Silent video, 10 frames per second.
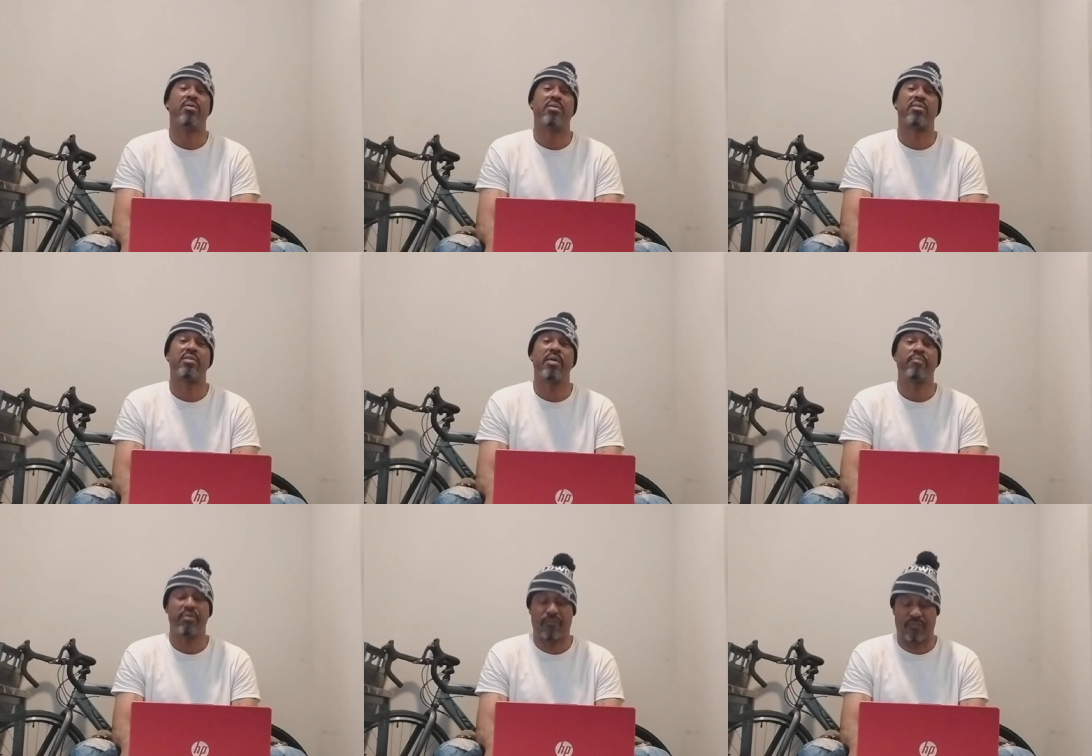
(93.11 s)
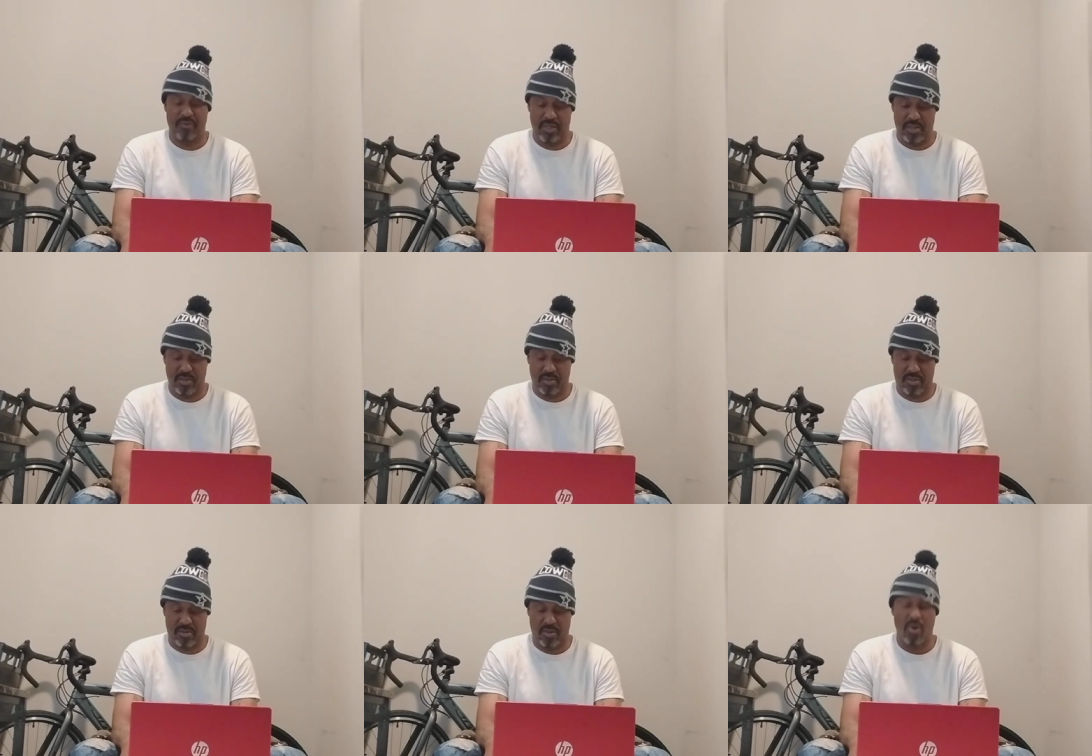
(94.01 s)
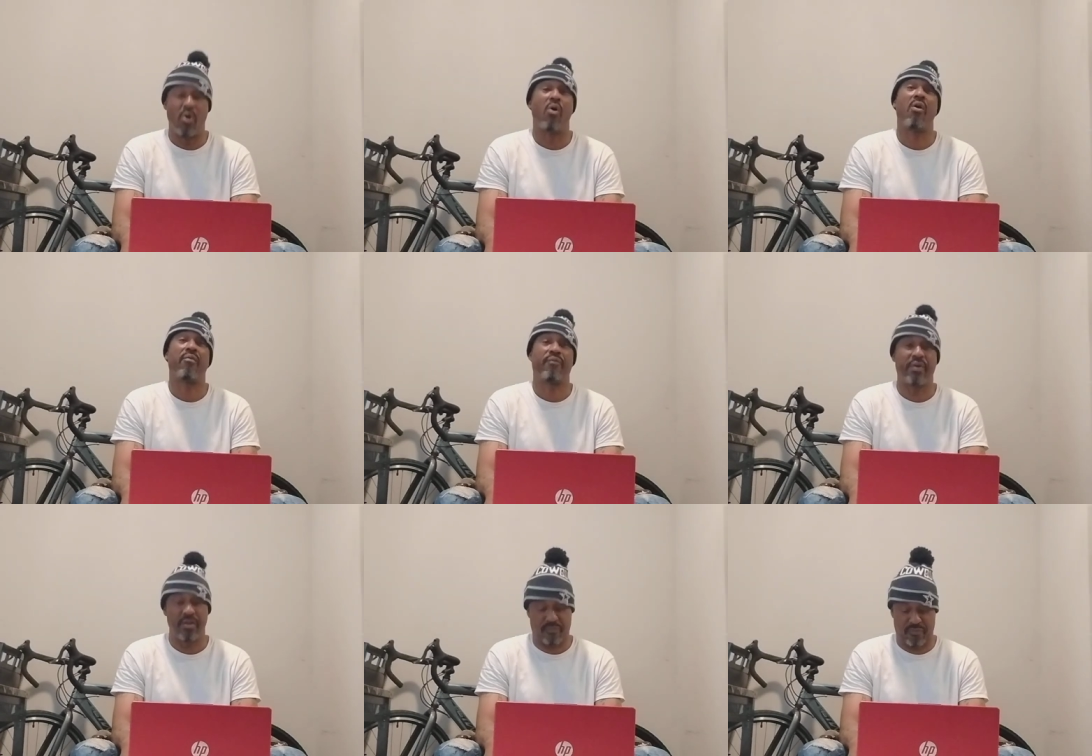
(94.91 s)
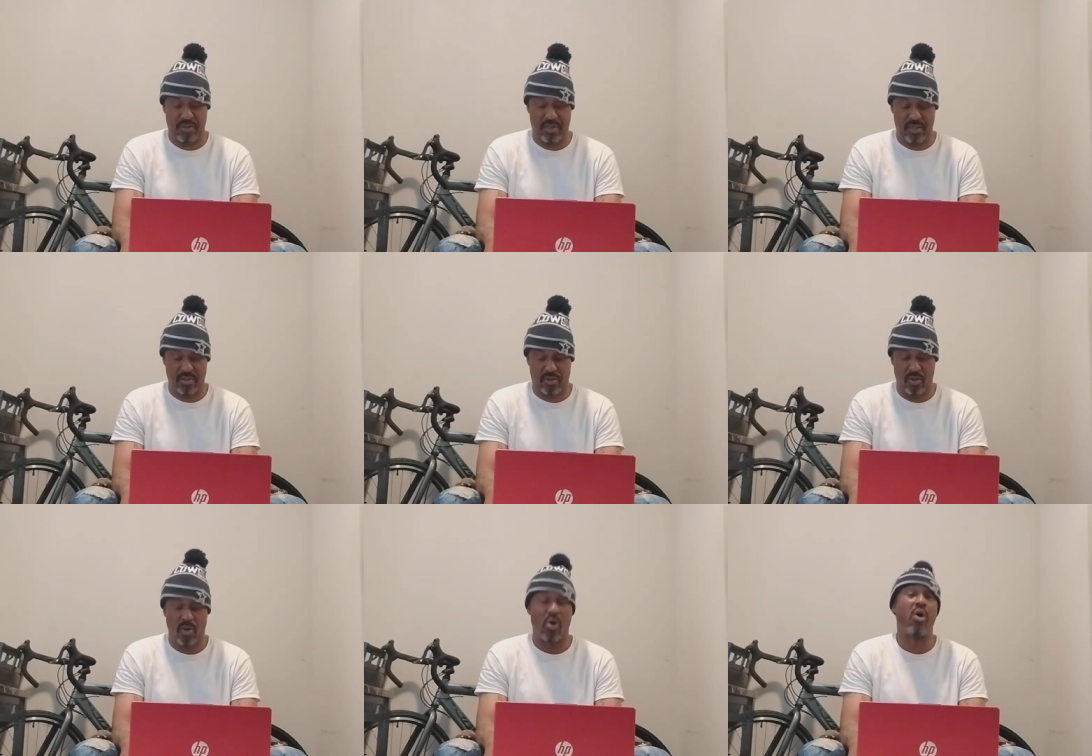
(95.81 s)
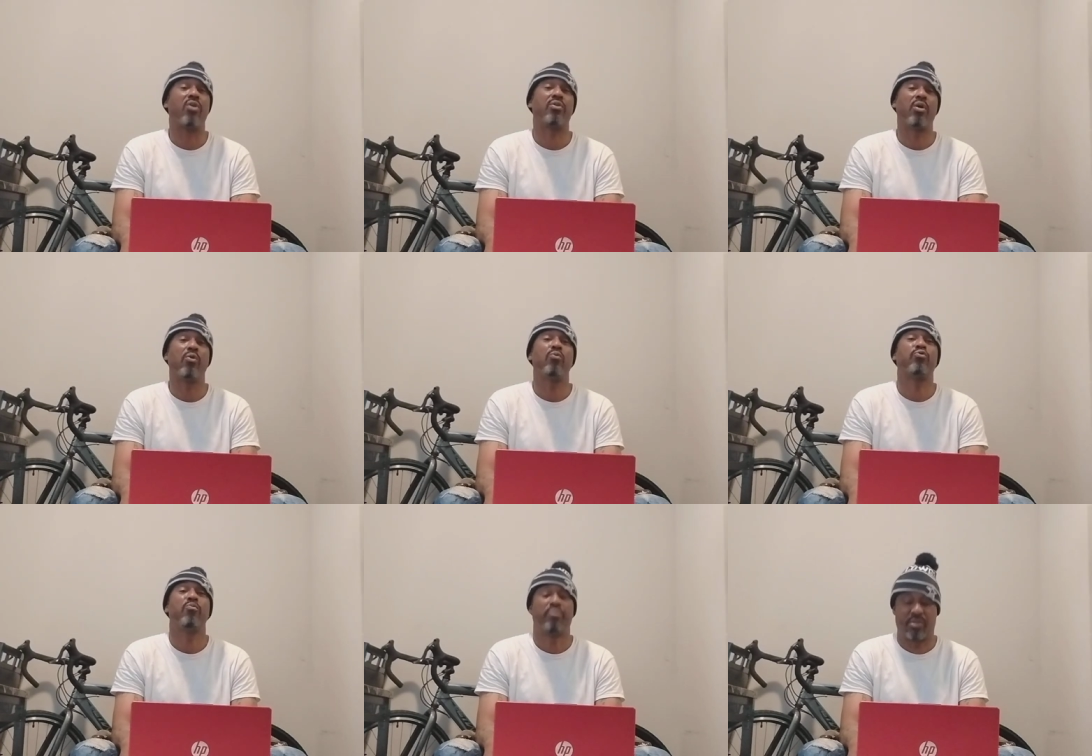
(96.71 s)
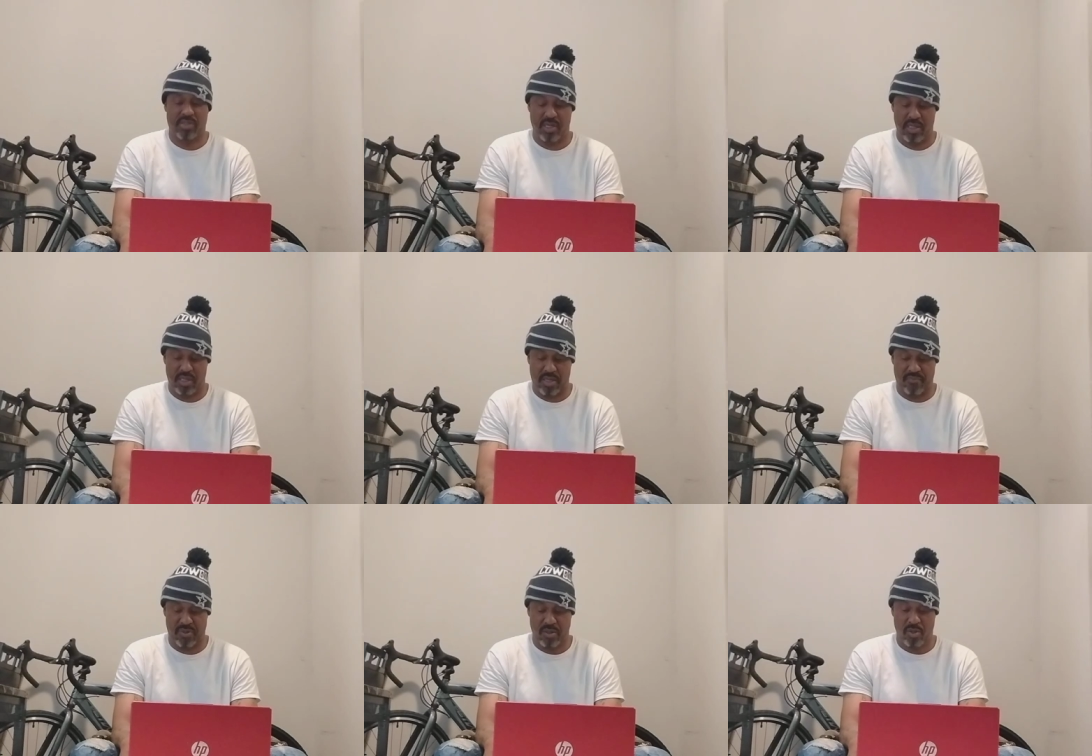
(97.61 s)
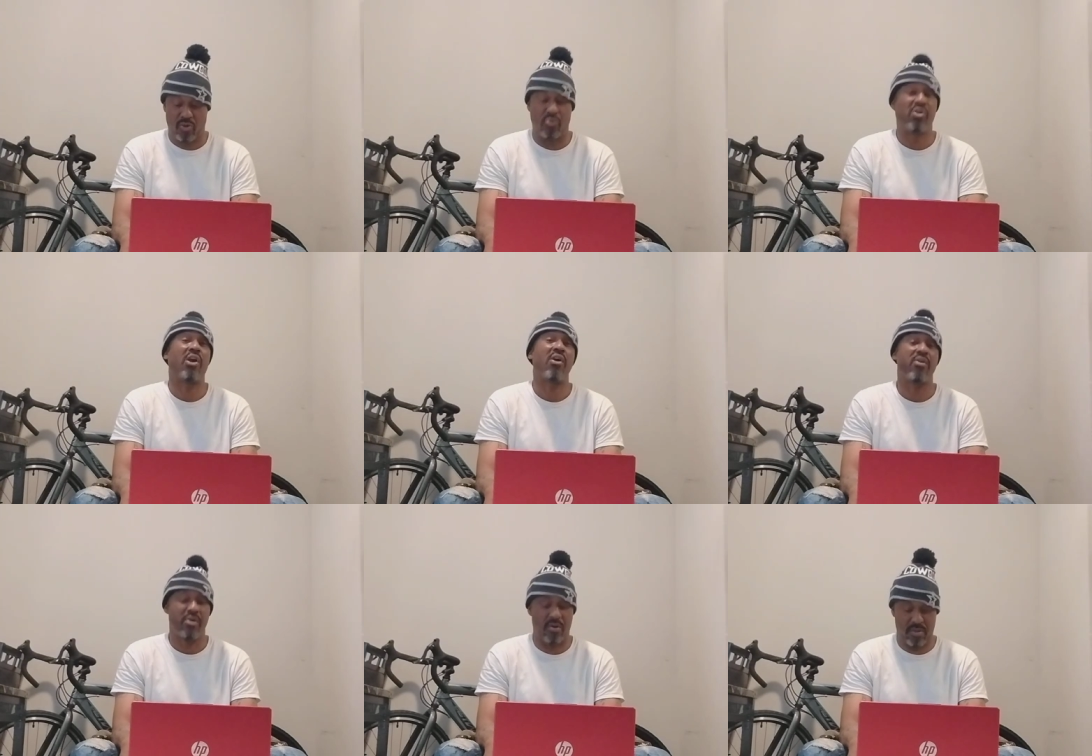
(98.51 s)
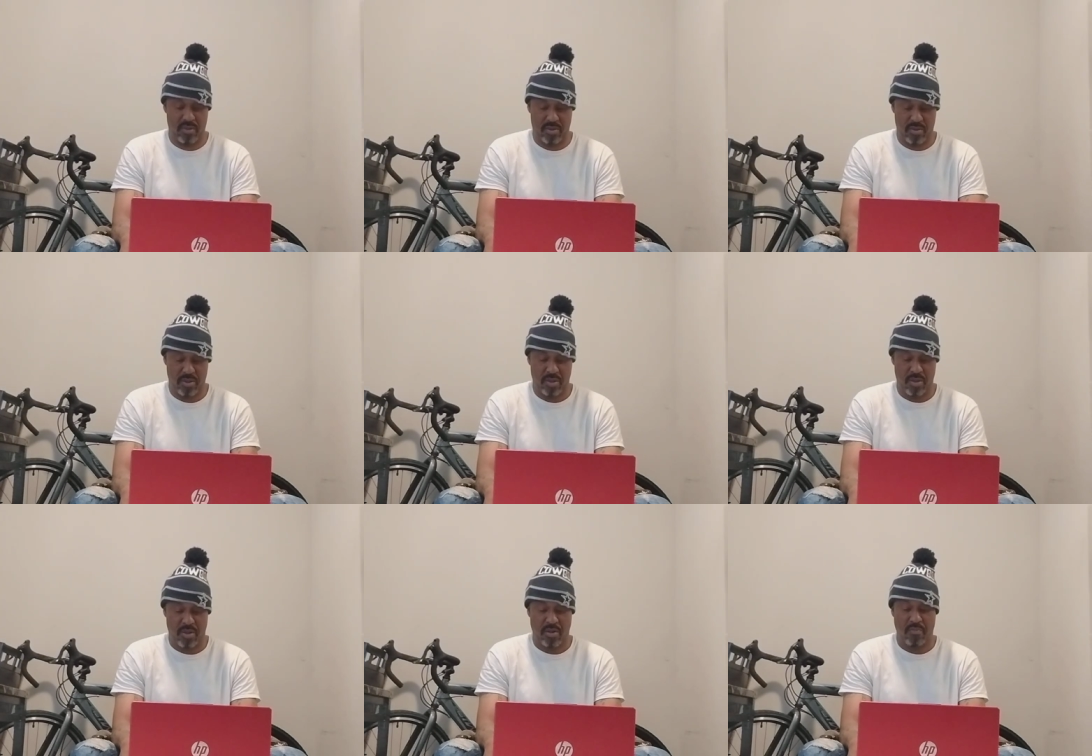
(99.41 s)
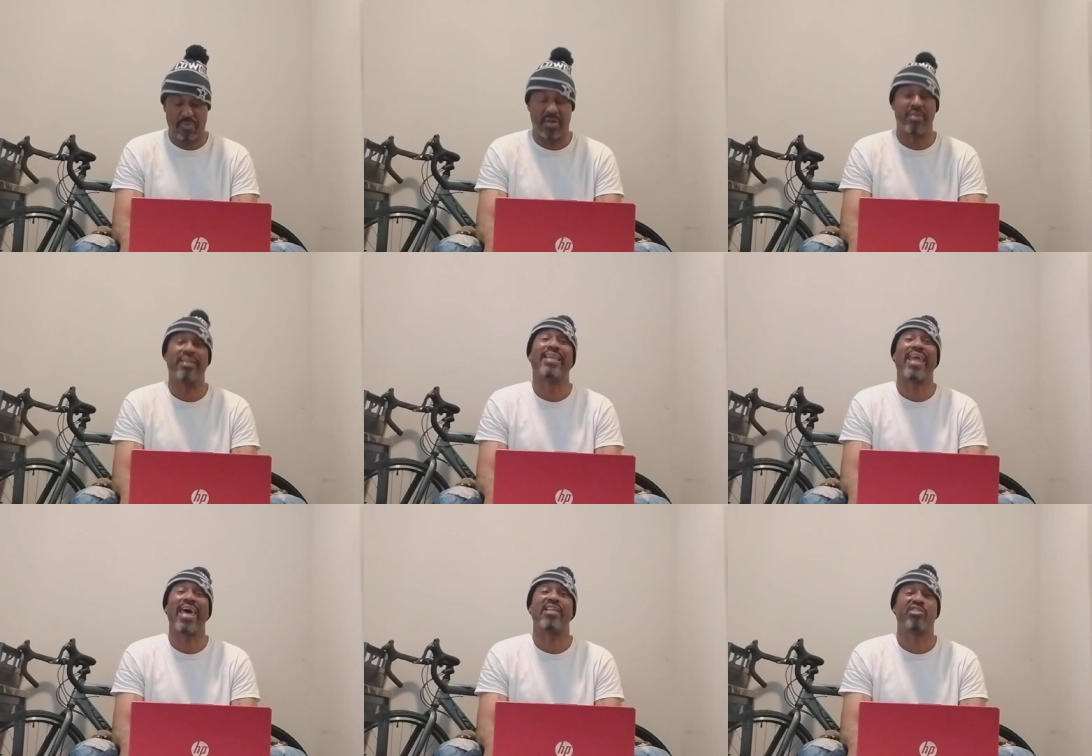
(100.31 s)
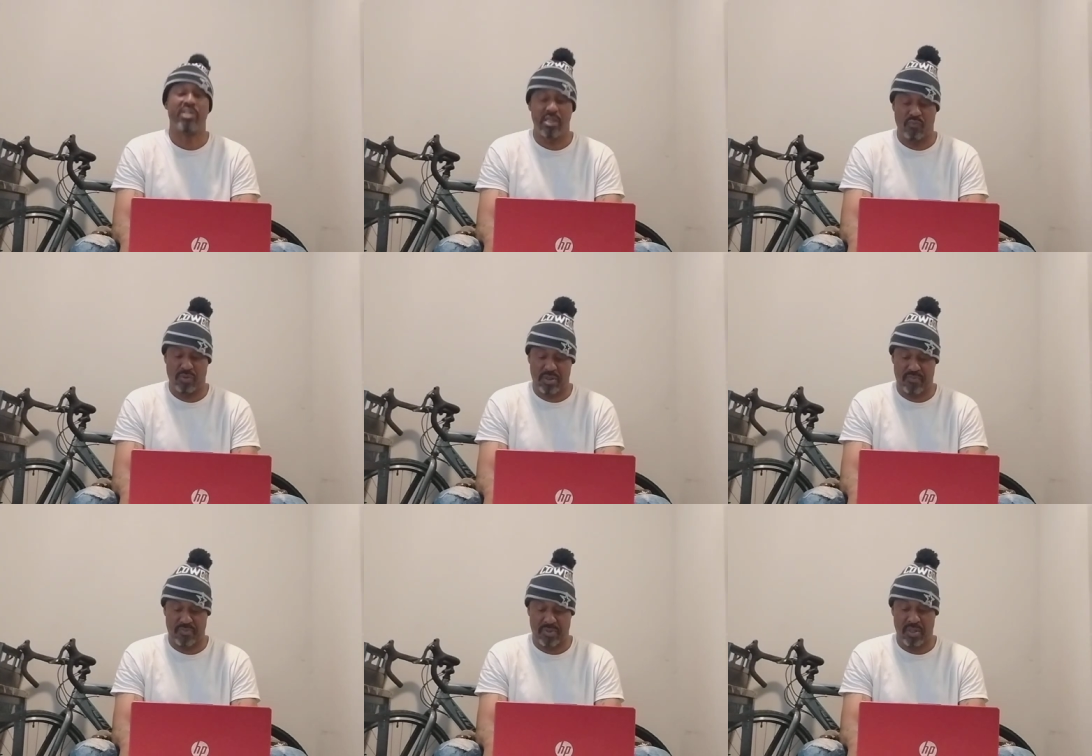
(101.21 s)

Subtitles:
Deceptive friends or fake friends are those who pretend to care but lack genuine